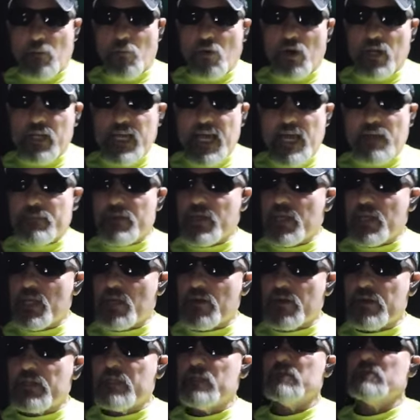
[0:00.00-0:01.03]
by what I'm
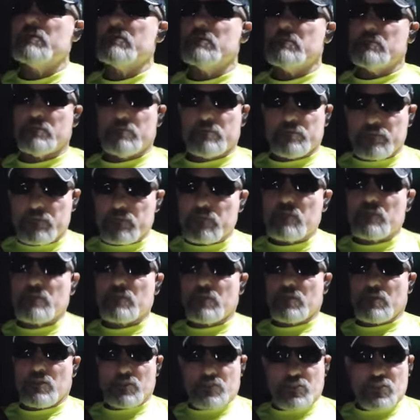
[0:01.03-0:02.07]
hearing,
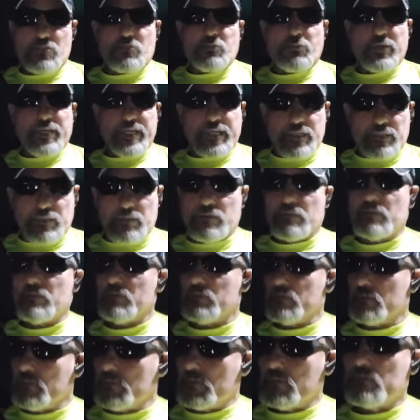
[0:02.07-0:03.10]
this is real.
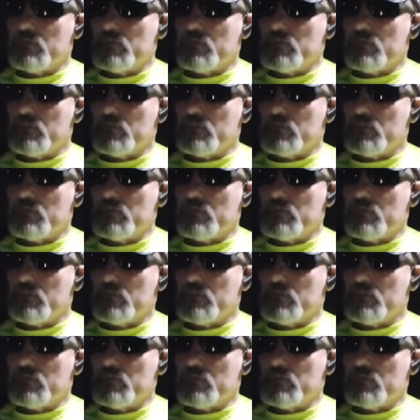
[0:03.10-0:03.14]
